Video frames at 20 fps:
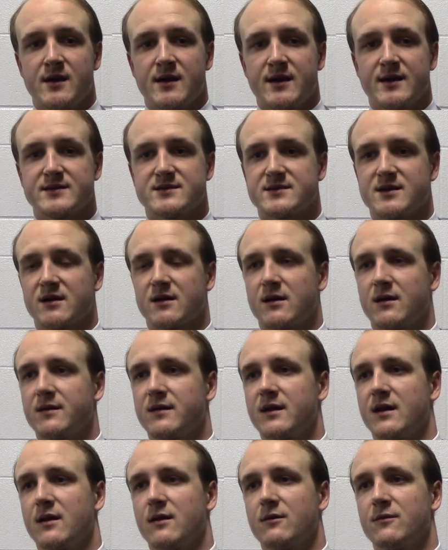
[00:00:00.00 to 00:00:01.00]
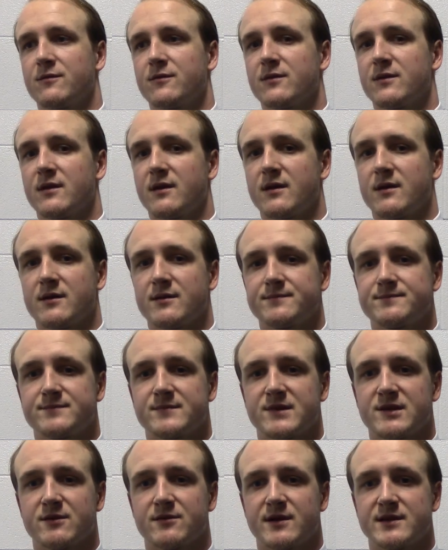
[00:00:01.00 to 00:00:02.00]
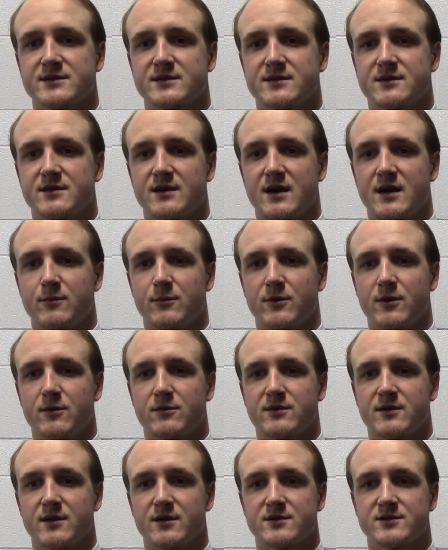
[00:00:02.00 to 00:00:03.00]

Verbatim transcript: it's stuck on the yellow for the the rest of the time we're out there.